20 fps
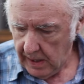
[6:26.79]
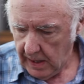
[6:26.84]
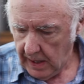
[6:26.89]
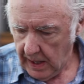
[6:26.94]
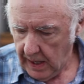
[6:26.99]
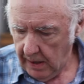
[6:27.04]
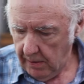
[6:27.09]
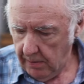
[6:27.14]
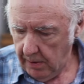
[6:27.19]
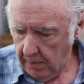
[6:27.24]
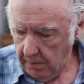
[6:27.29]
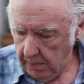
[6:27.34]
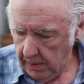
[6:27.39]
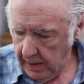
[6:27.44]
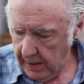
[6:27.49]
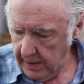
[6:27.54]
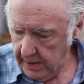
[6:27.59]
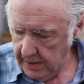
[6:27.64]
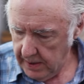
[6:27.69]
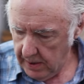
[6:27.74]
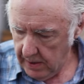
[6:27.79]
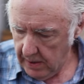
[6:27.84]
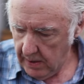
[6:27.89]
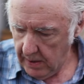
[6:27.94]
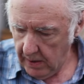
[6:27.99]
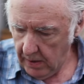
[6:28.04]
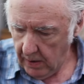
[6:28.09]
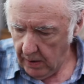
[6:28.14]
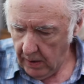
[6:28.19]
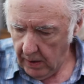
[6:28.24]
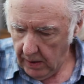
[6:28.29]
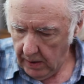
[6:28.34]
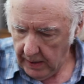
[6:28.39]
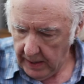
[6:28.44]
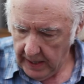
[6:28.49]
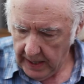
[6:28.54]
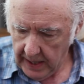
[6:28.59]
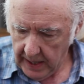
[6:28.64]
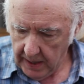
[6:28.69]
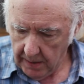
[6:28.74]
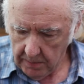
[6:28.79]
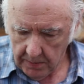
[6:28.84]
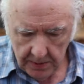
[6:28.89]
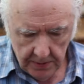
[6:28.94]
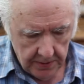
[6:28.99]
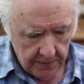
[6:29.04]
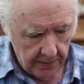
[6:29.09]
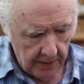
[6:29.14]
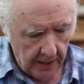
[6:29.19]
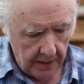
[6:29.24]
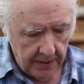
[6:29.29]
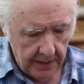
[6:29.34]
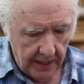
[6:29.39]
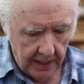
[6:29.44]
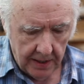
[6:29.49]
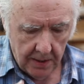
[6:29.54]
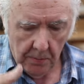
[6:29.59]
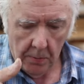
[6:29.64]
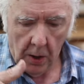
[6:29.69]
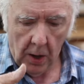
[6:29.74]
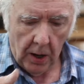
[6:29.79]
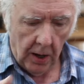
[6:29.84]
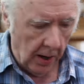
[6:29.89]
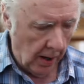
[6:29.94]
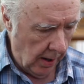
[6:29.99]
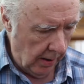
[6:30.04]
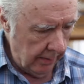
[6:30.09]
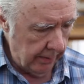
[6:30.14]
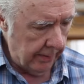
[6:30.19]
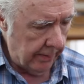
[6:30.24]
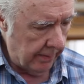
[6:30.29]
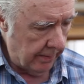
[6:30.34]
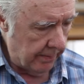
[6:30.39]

I replace all the hammers. I take them all off,